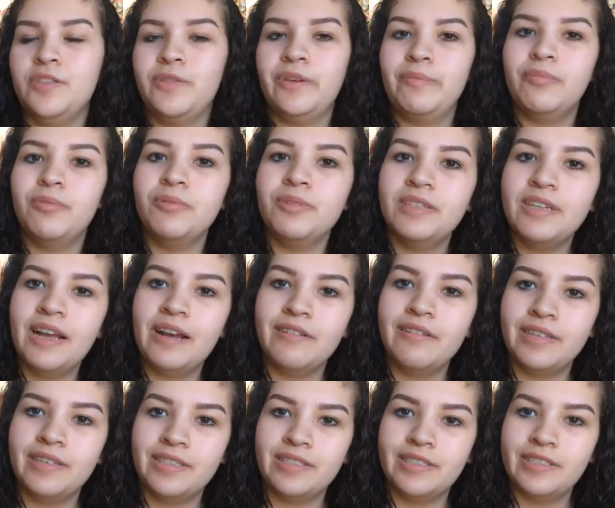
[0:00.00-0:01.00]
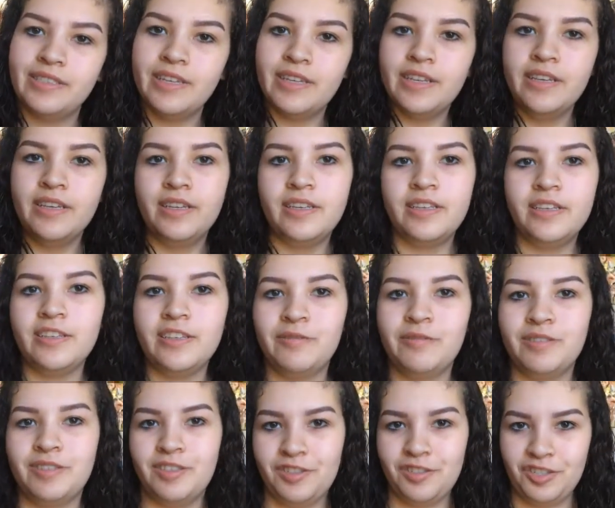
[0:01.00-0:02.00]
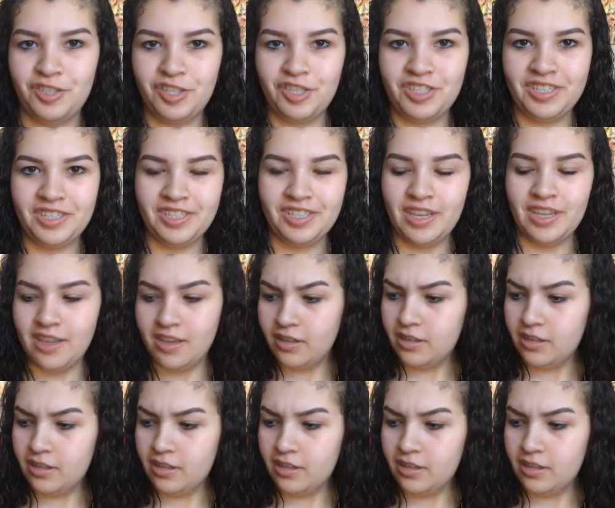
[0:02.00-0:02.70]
So I pulled it out and it was this shirt.